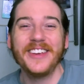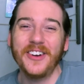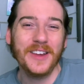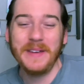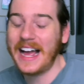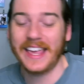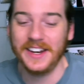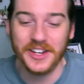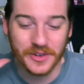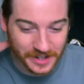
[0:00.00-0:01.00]
know what I mean? I
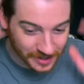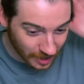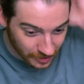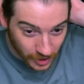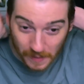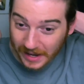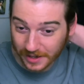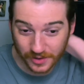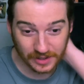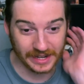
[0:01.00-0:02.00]
can't do it. No, nobody can
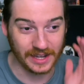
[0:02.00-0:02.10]
do it like